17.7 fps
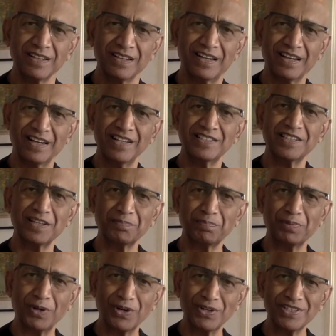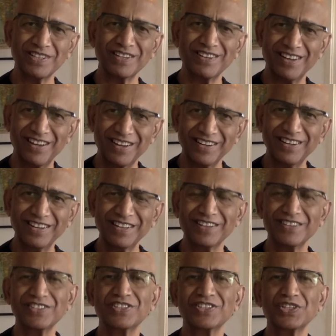grace and poise in
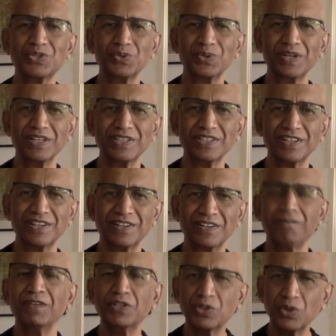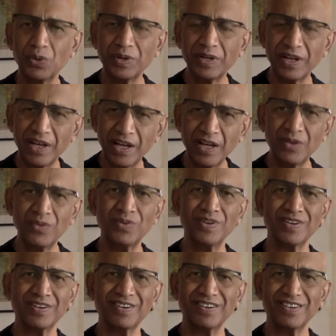handling a situation. Without
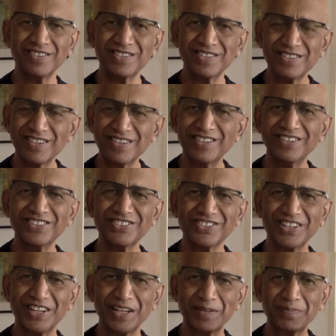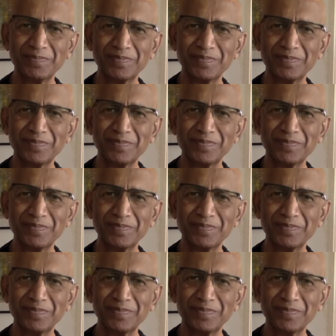ever a single time,